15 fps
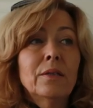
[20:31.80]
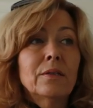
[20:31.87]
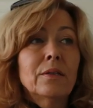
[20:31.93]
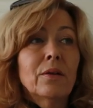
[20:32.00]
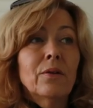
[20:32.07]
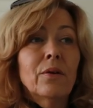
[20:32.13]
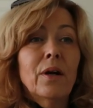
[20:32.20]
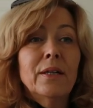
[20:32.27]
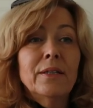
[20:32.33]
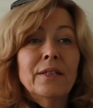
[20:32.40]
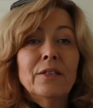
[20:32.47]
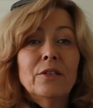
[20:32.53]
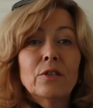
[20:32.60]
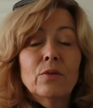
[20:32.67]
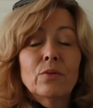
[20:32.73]
So I
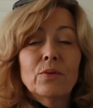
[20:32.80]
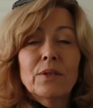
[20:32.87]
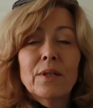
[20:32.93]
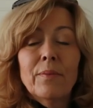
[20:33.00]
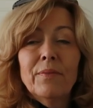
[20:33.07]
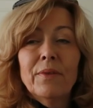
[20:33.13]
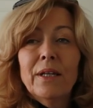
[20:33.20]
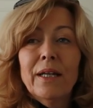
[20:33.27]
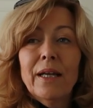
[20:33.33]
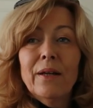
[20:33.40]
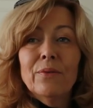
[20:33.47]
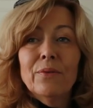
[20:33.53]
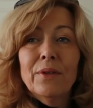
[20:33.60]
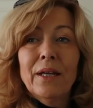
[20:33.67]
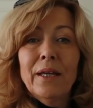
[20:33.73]
need to sort something
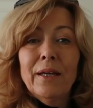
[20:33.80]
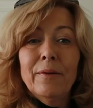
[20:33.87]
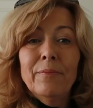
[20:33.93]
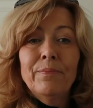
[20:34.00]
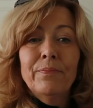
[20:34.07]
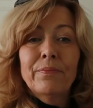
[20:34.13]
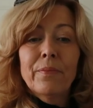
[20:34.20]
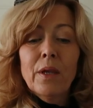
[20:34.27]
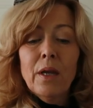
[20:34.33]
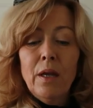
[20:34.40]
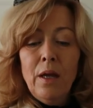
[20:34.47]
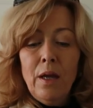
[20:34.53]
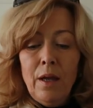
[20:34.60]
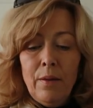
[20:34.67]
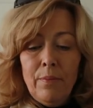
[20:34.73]
out there.
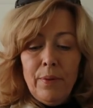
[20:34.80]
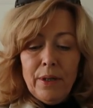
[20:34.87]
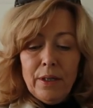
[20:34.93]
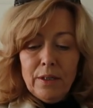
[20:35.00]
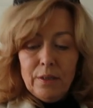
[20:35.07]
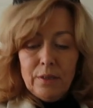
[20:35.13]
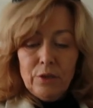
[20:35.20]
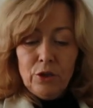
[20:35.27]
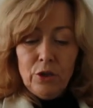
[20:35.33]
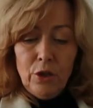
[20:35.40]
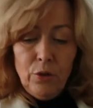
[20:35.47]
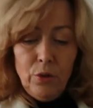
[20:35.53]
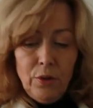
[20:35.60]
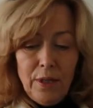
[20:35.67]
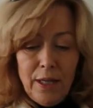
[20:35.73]
But
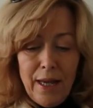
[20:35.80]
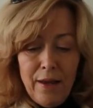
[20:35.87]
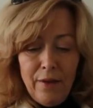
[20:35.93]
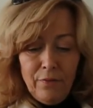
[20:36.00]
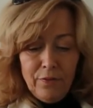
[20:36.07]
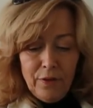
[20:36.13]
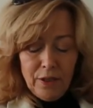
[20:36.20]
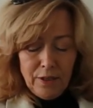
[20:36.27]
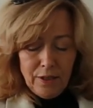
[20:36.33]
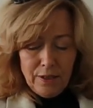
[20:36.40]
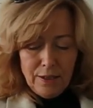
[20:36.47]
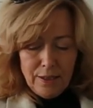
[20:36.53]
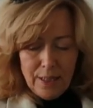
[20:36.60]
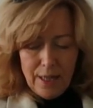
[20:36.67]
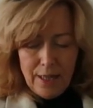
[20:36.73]
show you the outfit of the
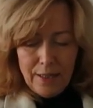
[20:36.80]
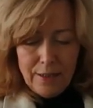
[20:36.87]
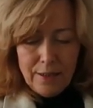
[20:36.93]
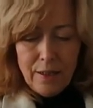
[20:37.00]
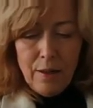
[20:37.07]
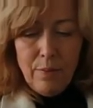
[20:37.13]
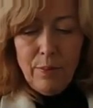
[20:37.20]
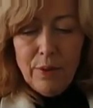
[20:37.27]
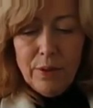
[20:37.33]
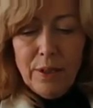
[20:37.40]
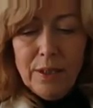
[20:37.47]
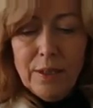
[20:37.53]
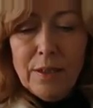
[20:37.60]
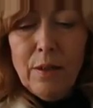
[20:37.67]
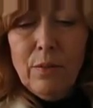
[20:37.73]
day. There's a couple of
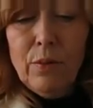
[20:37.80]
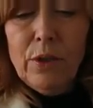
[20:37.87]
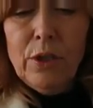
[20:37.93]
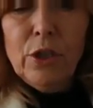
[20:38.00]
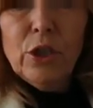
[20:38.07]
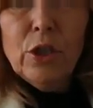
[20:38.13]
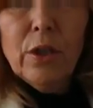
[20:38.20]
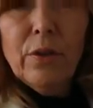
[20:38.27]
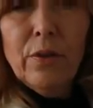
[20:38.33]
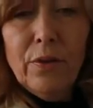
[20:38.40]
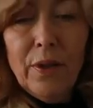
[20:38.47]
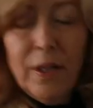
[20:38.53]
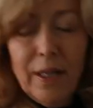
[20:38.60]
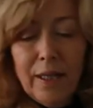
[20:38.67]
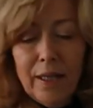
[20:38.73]
things that I wanted to show
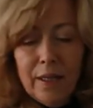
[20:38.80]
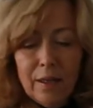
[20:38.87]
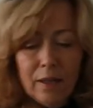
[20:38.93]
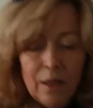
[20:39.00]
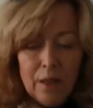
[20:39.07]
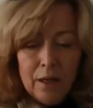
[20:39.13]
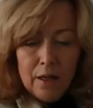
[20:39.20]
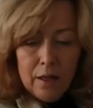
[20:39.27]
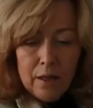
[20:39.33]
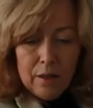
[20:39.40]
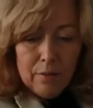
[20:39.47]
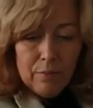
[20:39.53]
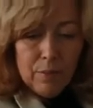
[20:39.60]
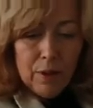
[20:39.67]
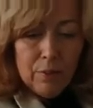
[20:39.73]
you here.
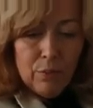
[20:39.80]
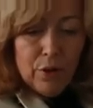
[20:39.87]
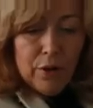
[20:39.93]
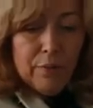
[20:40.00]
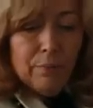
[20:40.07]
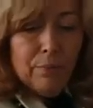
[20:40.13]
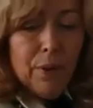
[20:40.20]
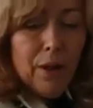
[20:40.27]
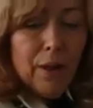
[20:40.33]
I'm wearing